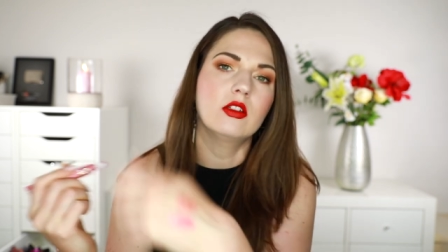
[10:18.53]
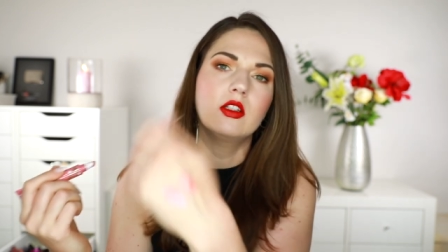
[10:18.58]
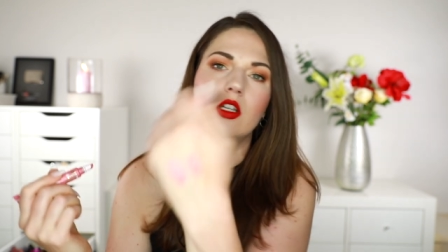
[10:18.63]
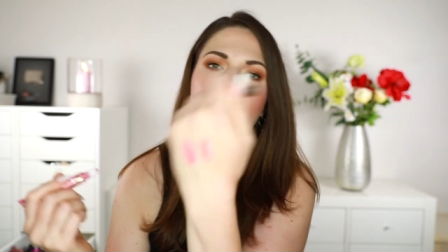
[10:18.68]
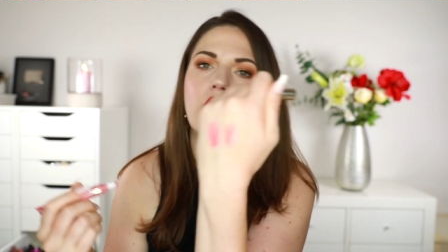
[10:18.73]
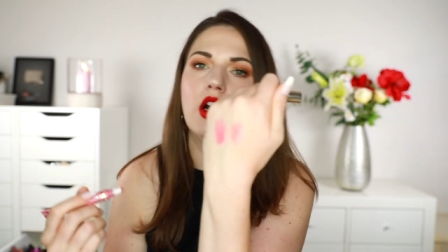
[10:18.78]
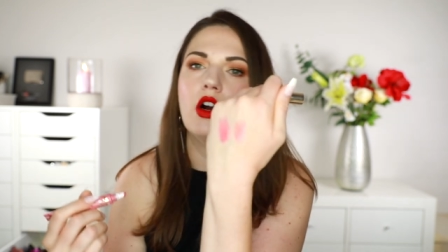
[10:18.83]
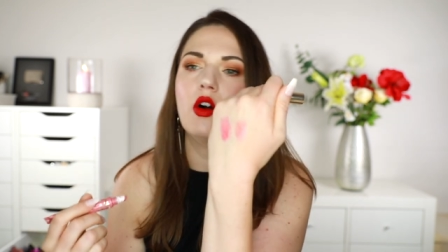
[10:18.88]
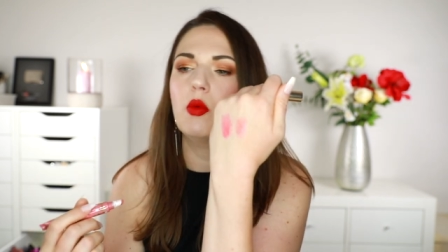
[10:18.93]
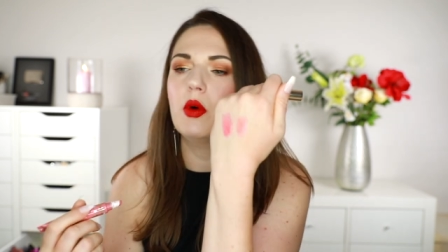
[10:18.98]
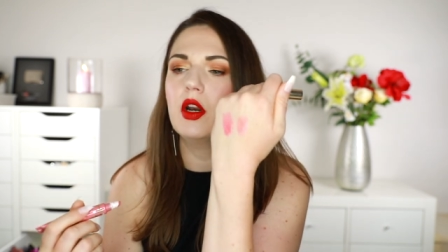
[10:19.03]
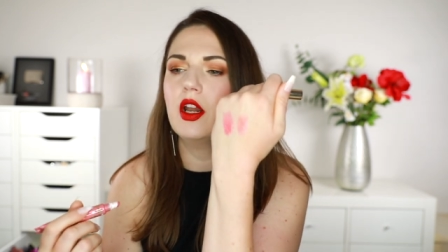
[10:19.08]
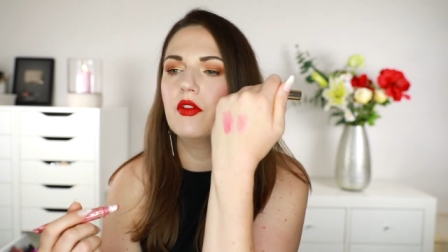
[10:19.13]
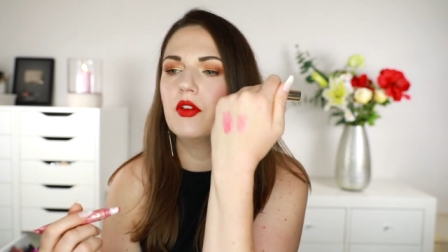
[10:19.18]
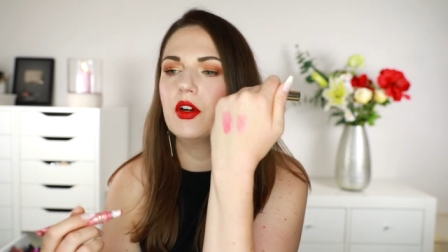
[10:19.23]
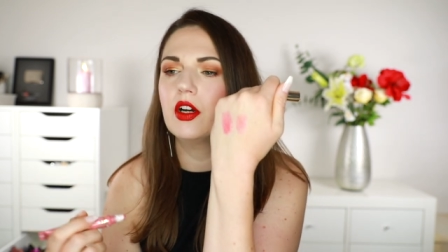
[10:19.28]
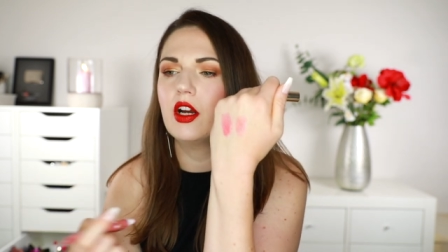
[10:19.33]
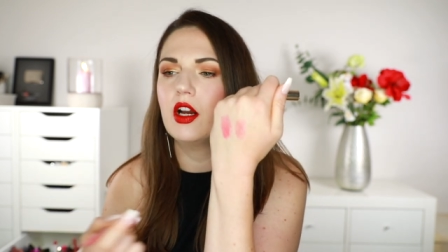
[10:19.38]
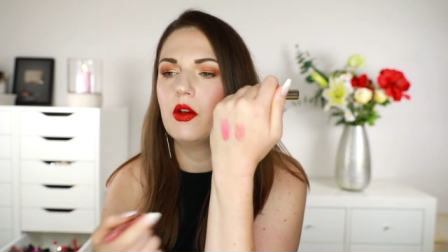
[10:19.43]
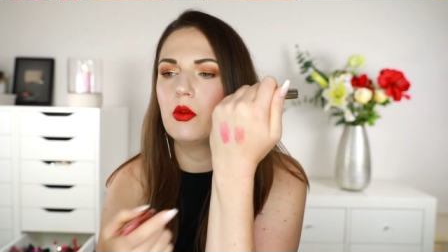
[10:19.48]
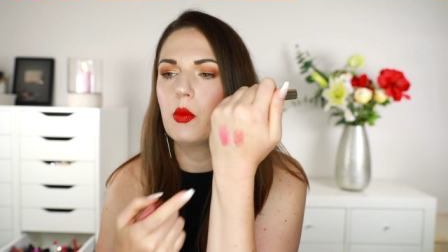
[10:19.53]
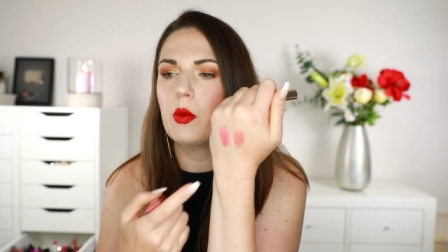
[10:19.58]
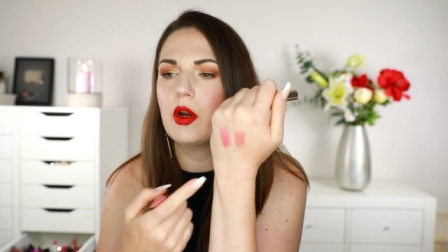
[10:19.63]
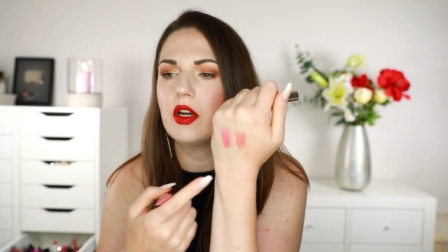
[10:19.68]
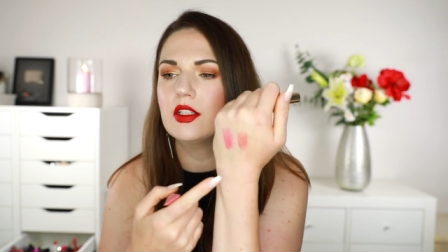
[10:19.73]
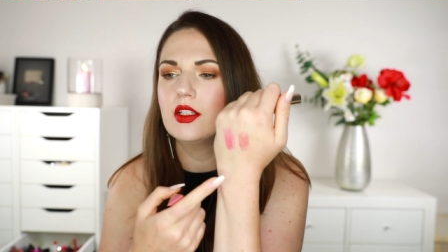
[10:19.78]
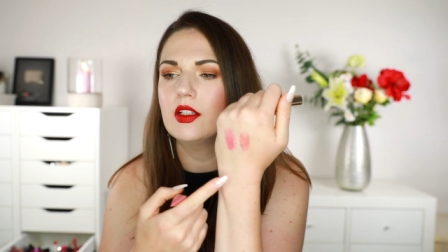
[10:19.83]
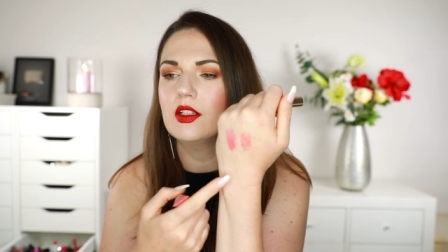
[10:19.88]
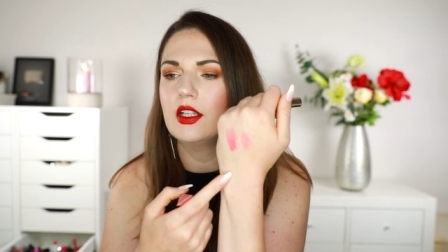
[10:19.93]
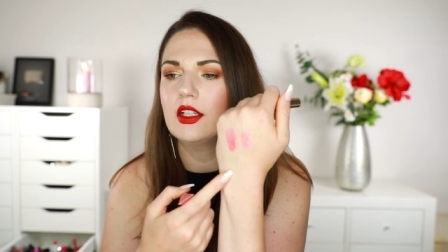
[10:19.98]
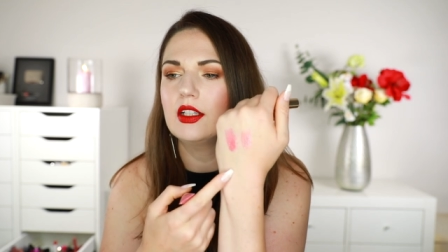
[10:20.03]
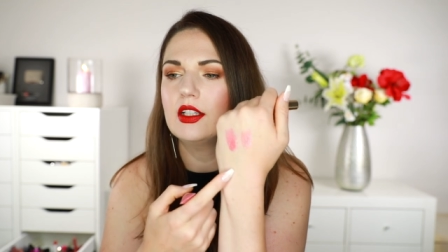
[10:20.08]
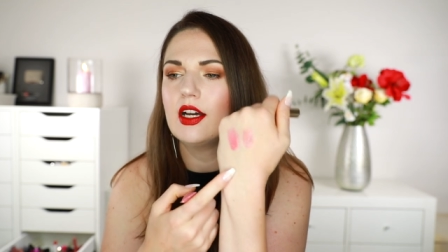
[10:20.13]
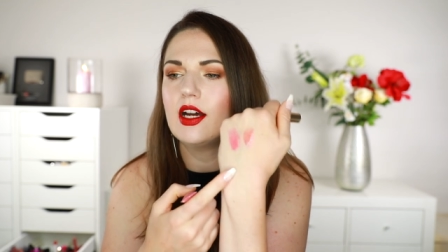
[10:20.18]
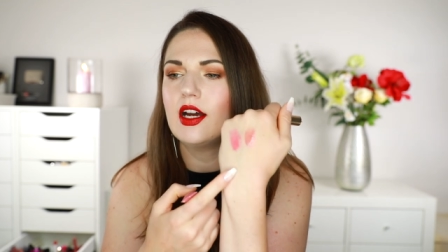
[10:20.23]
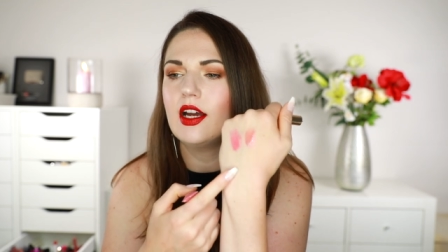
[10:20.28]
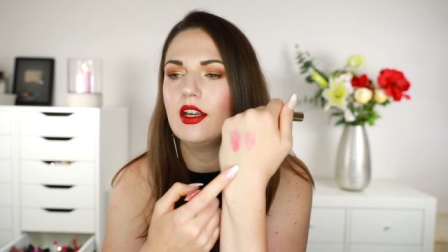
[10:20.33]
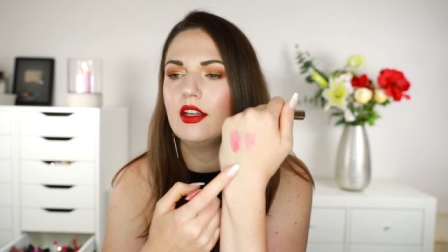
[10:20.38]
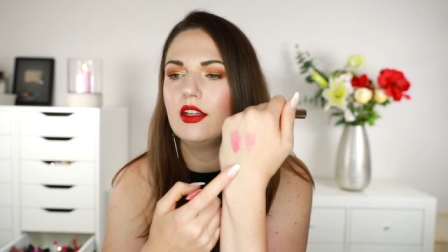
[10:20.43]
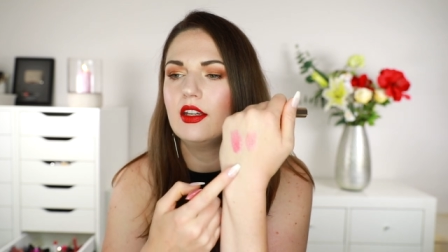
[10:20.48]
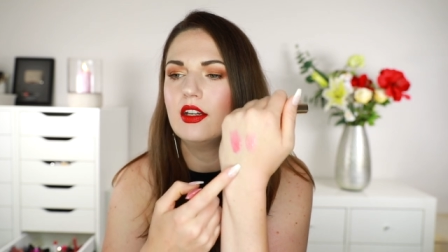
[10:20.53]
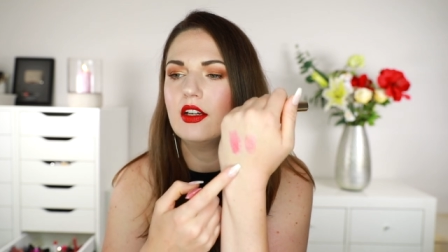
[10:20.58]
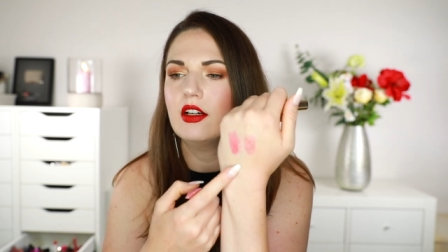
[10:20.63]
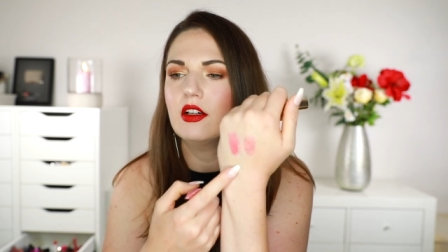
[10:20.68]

you know, whatever, I'll wear something like that, you